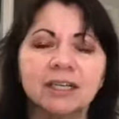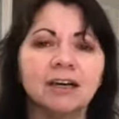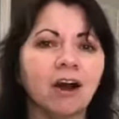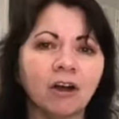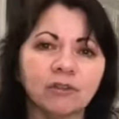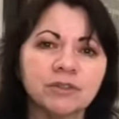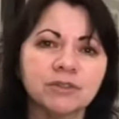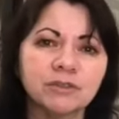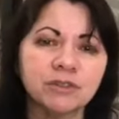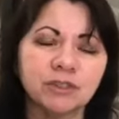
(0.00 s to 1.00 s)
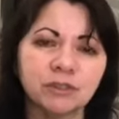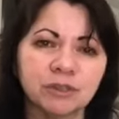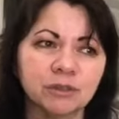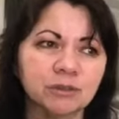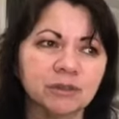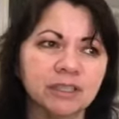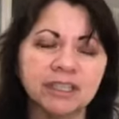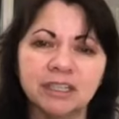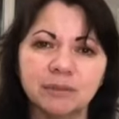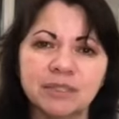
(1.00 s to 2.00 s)
all those little
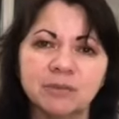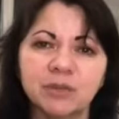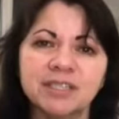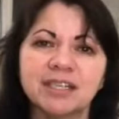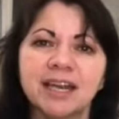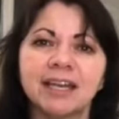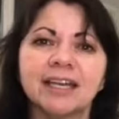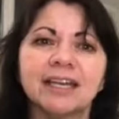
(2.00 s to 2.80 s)
idioms that we say